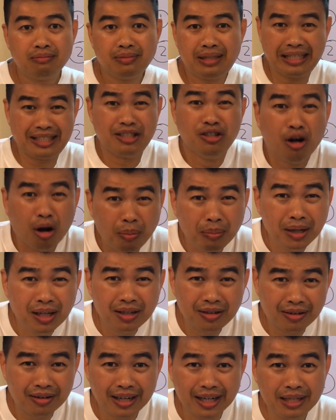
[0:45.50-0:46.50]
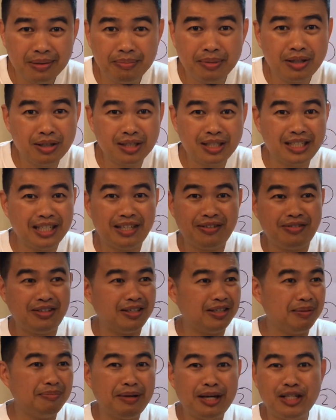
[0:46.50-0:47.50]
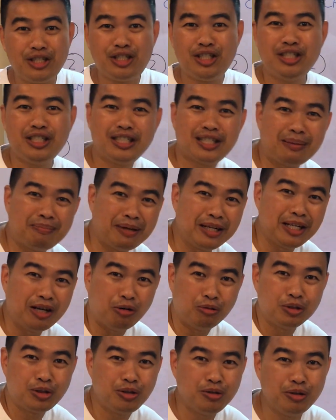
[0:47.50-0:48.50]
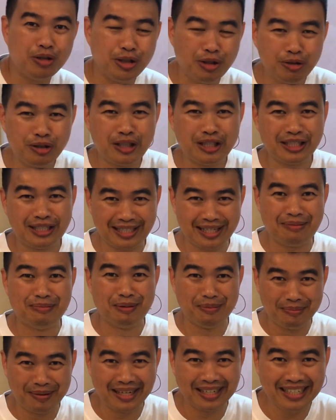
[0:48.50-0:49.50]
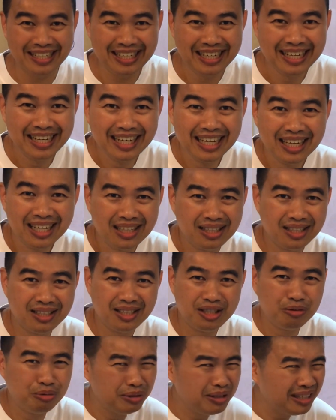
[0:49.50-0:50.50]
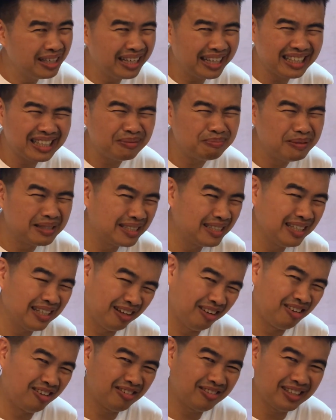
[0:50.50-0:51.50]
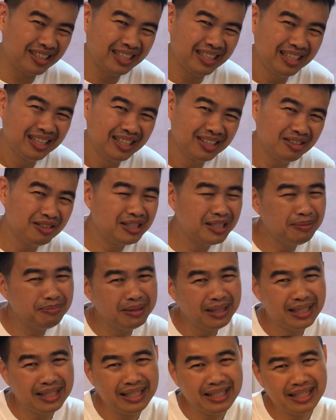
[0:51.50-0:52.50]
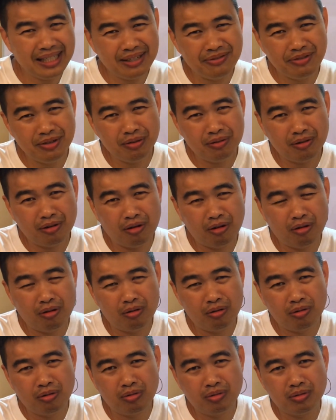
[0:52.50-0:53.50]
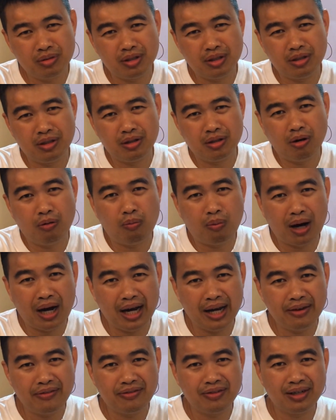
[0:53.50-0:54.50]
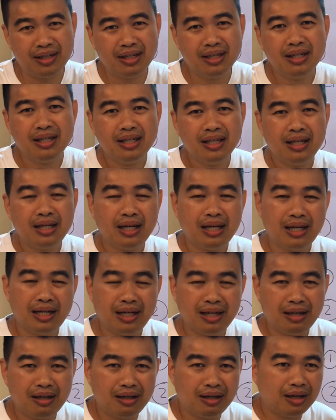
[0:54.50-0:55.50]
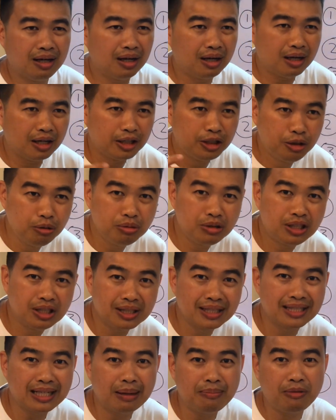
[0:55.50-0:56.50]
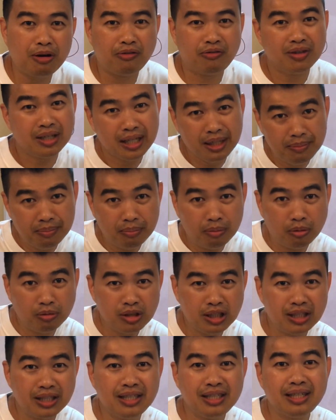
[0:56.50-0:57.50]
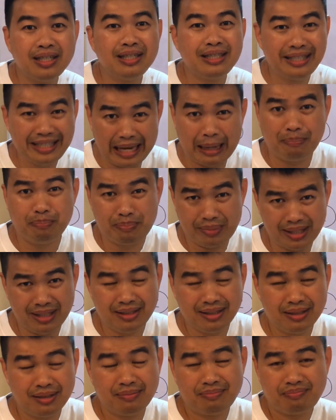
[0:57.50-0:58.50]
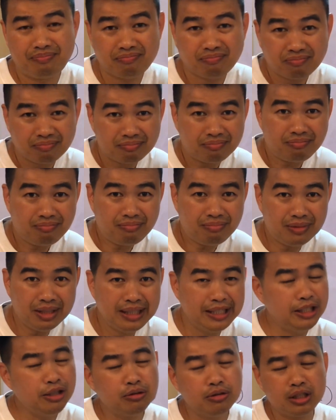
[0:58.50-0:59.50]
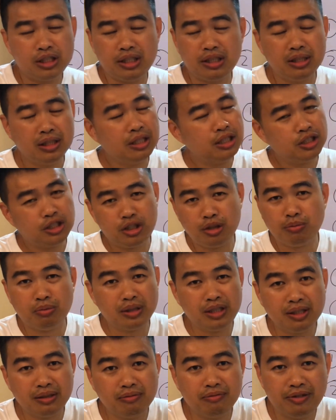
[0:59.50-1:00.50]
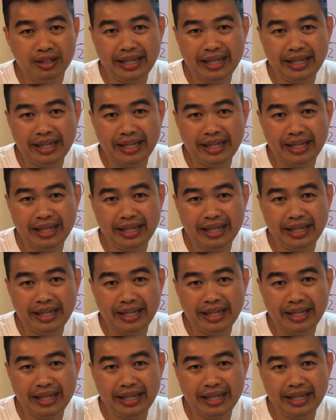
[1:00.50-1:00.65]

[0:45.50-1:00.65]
That's normal, right? Because imagine somebody owes you a huge sum of money, you wouldn't like the person a lot, right? So similarly, if you owe your wife a huge sum of emotional debt, she wouldn't